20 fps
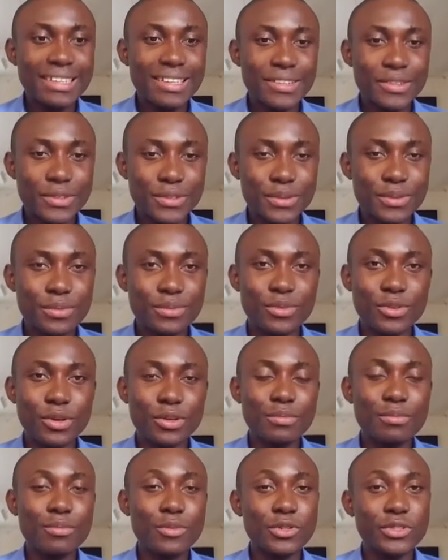no,
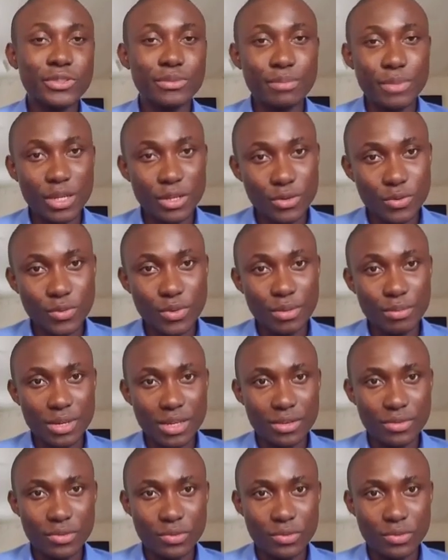not most many women,